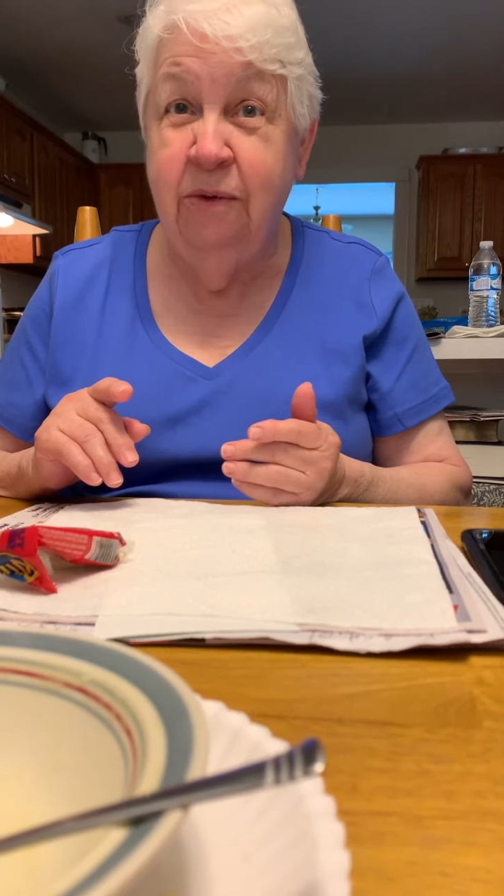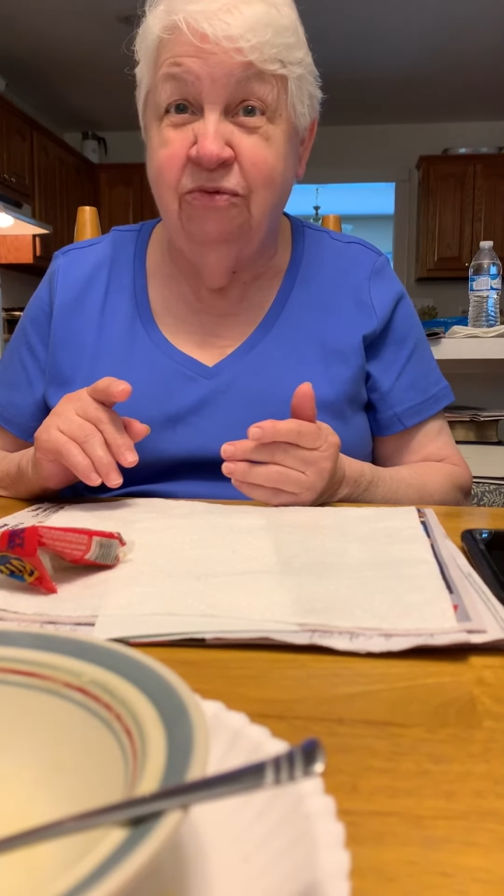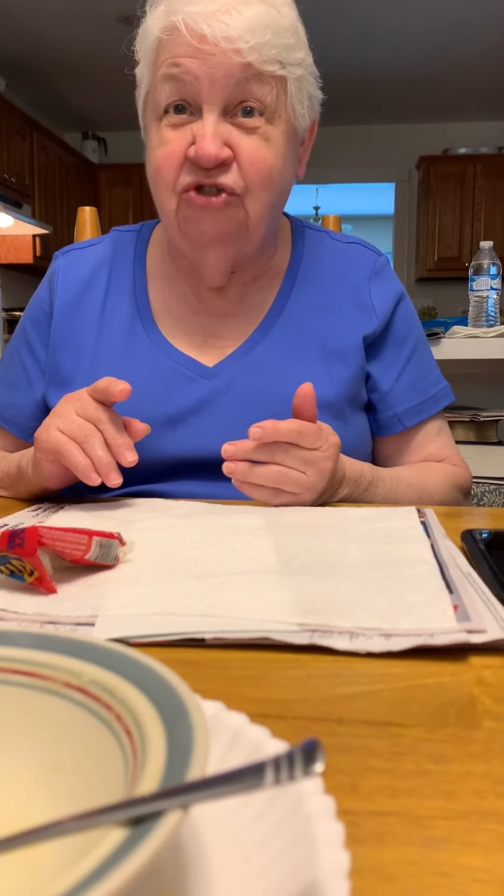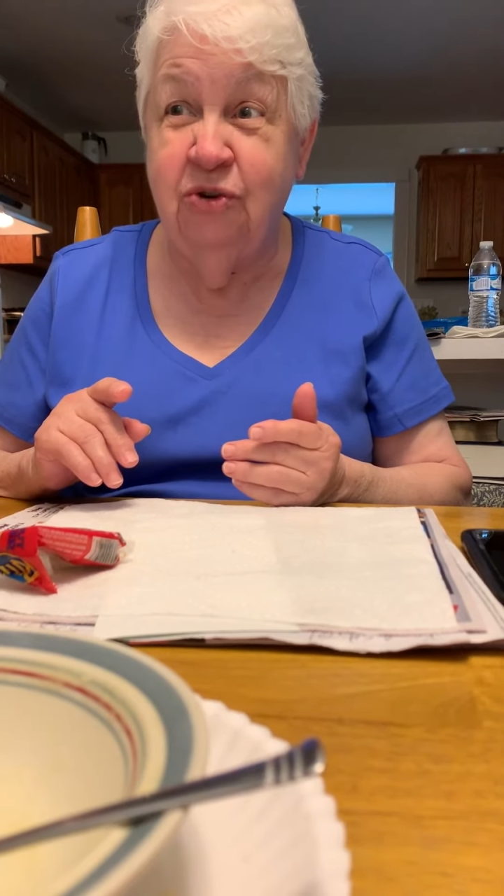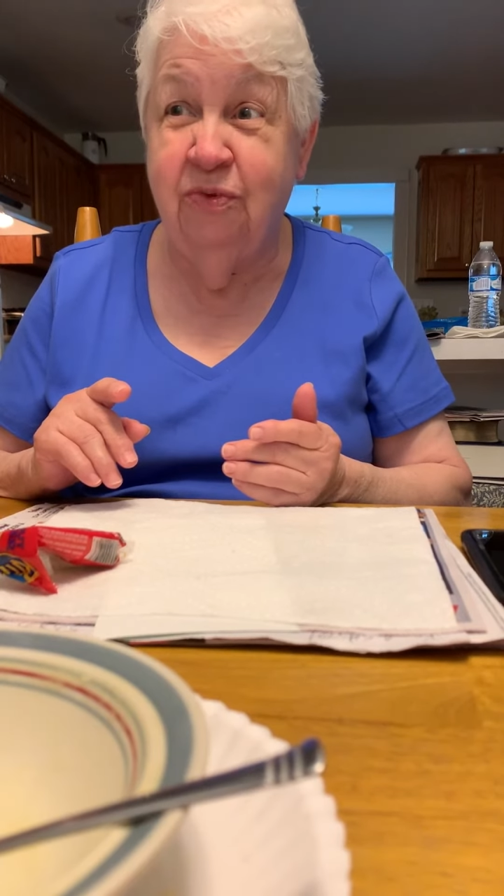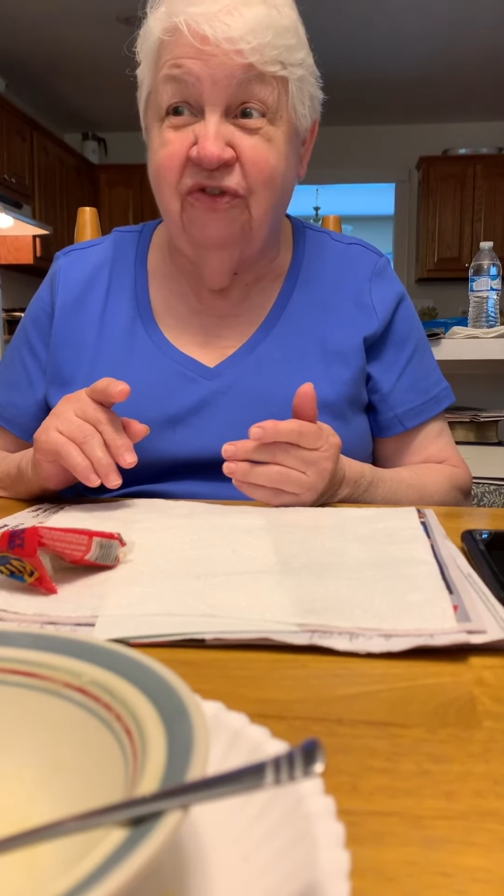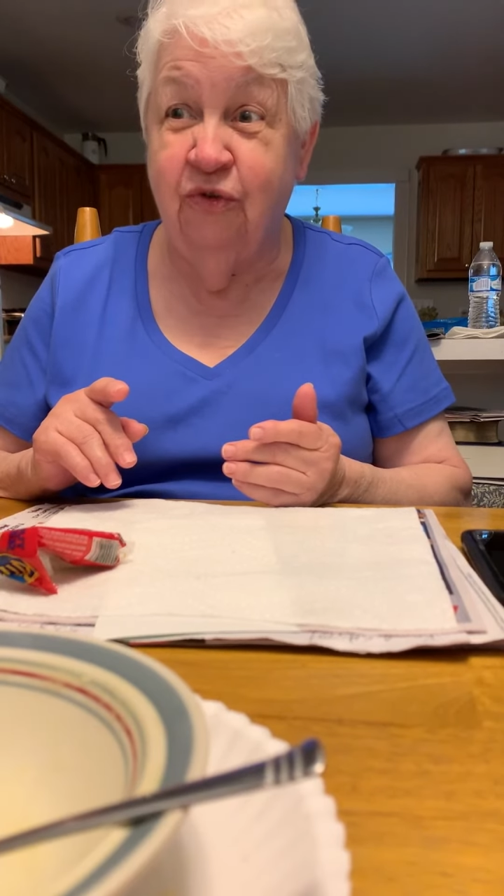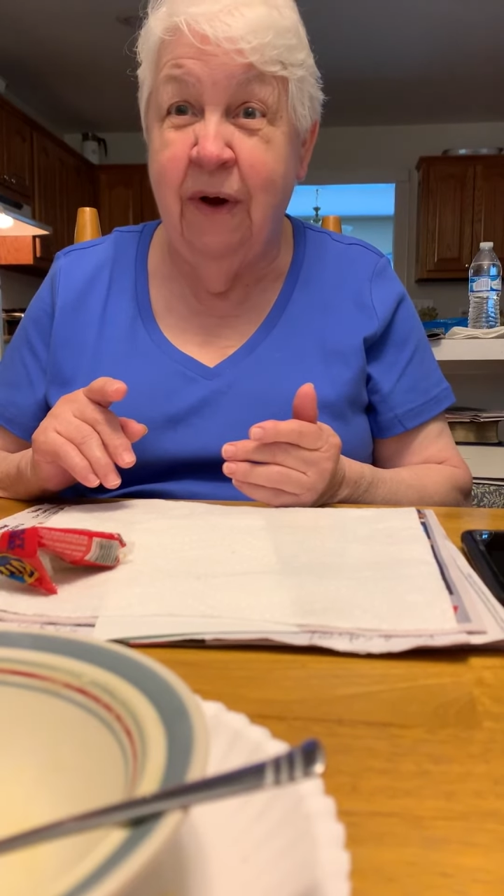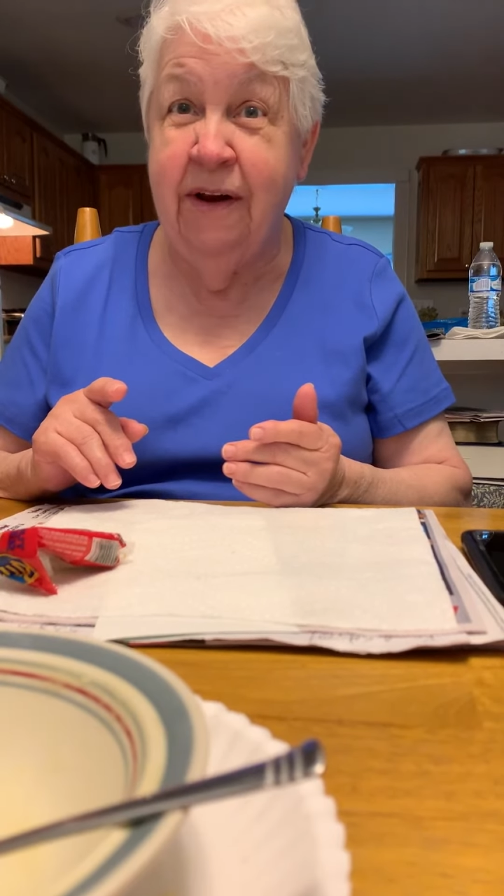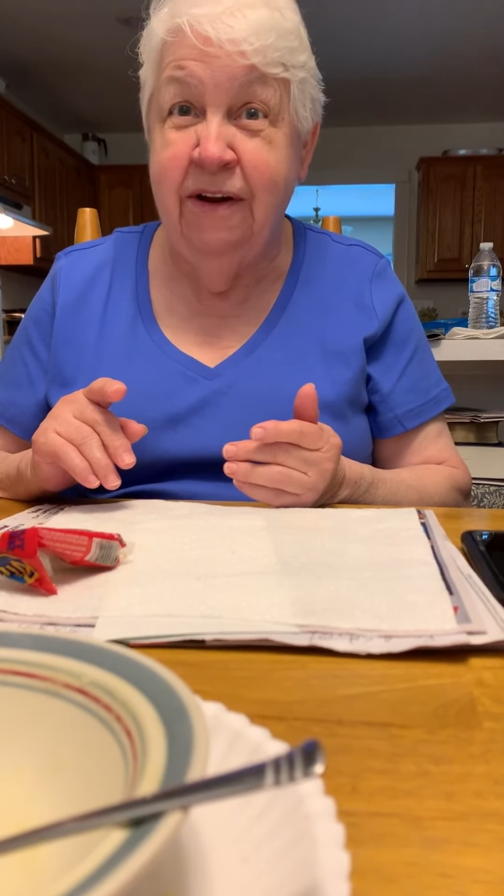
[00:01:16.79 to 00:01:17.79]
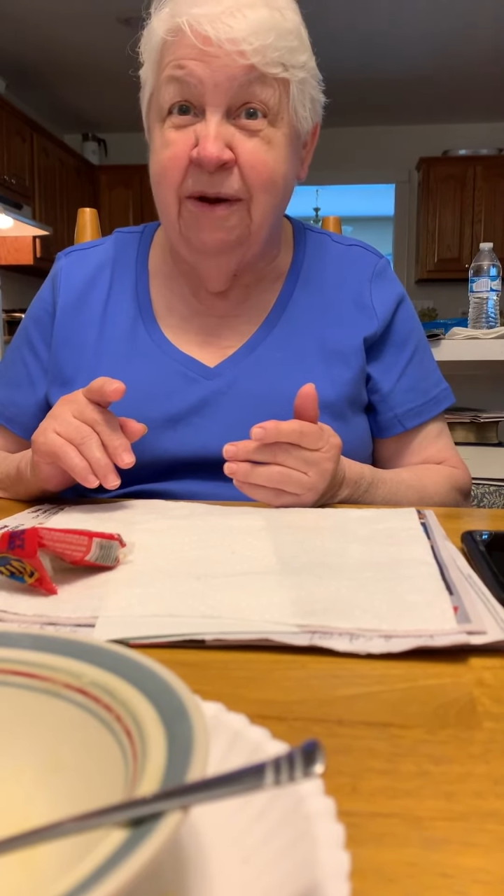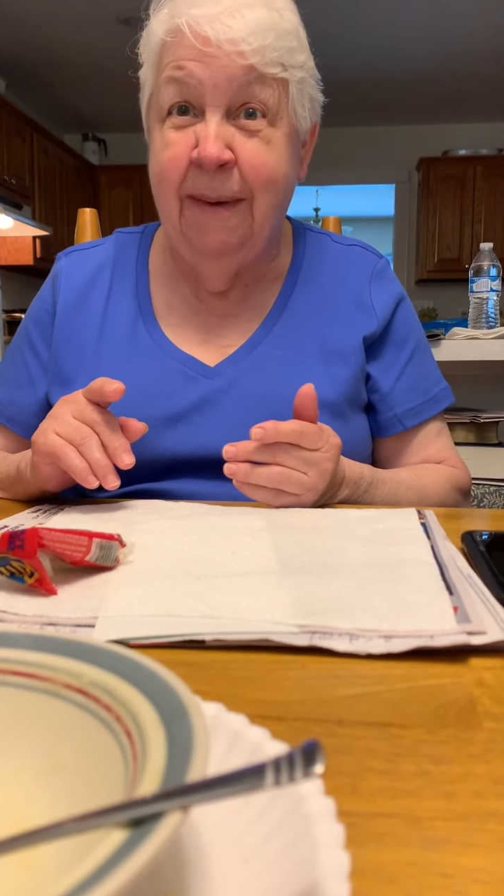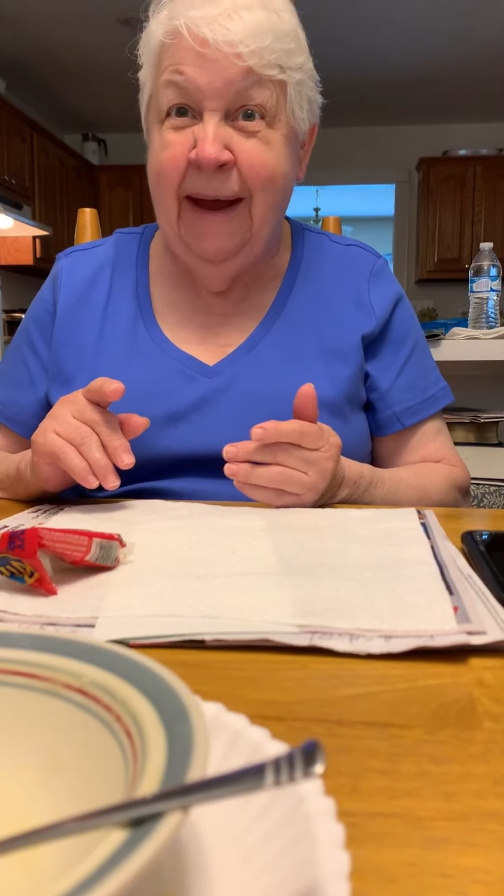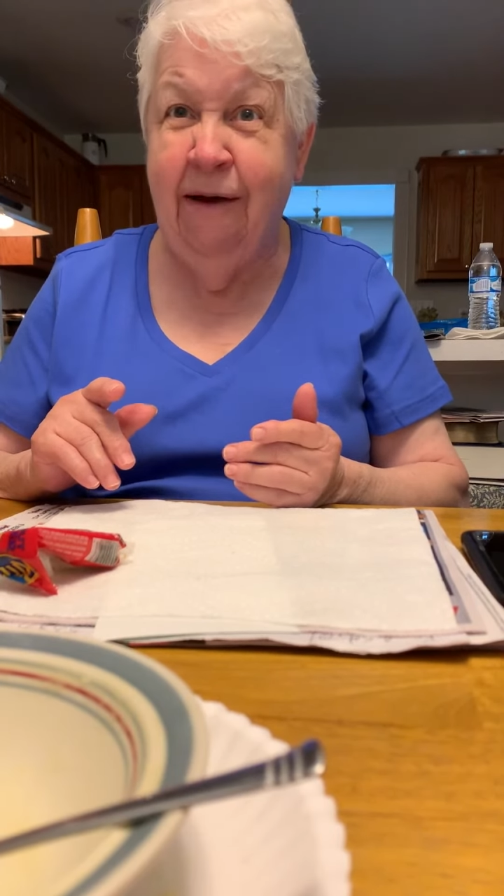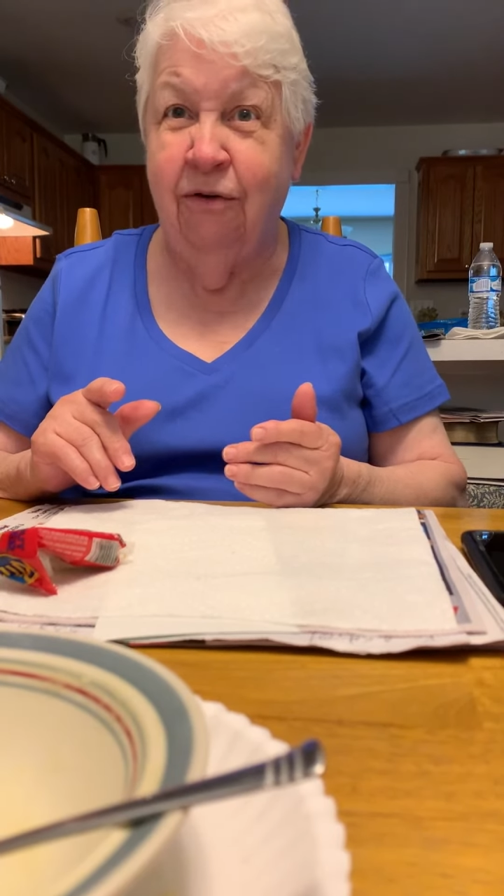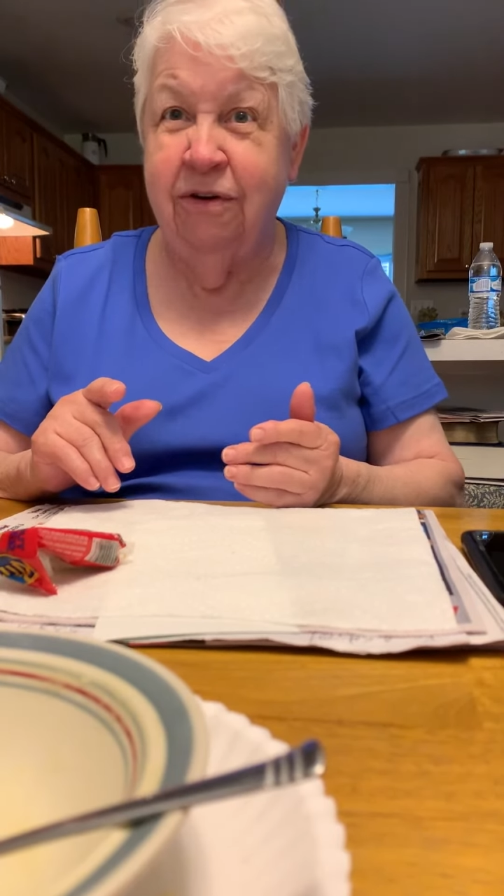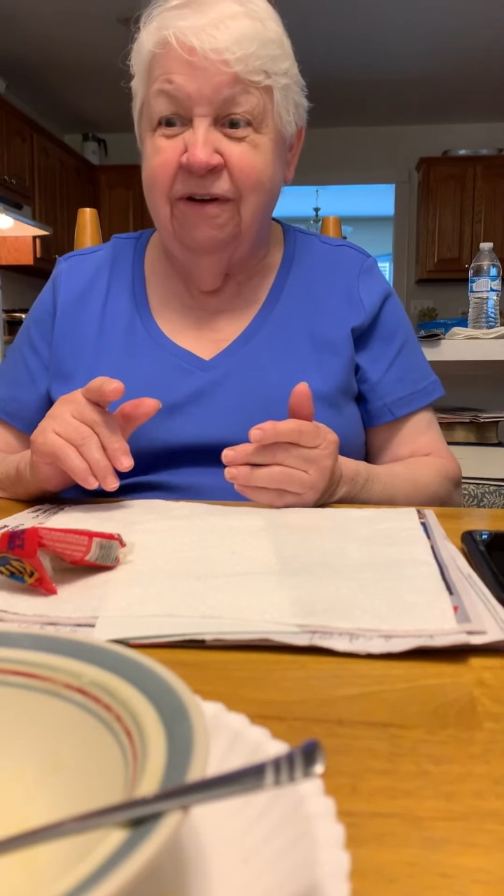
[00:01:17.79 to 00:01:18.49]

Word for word: she was drowning them out."